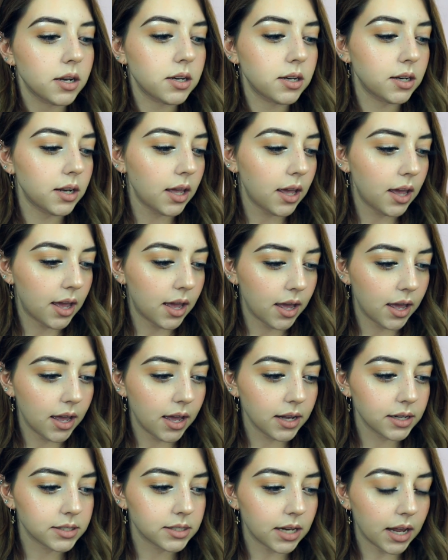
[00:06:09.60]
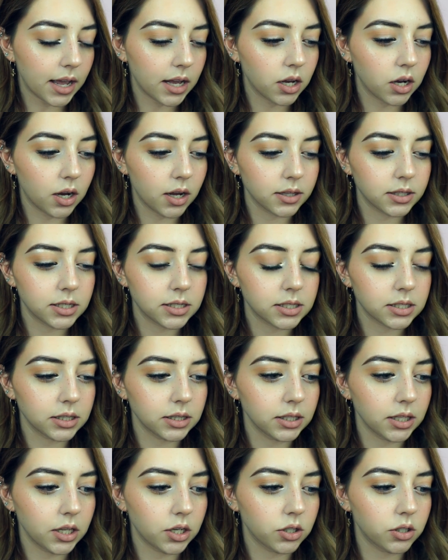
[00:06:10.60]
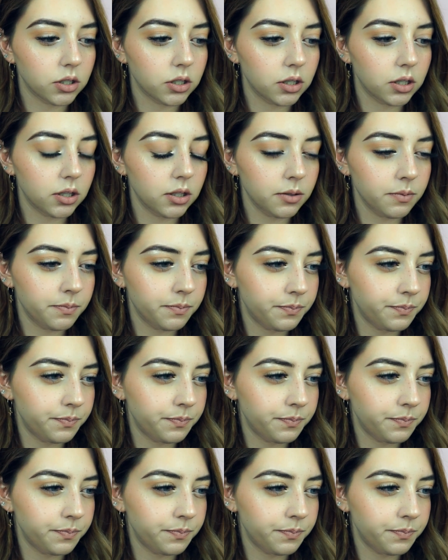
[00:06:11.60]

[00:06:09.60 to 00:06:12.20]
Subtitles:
Next, I got this little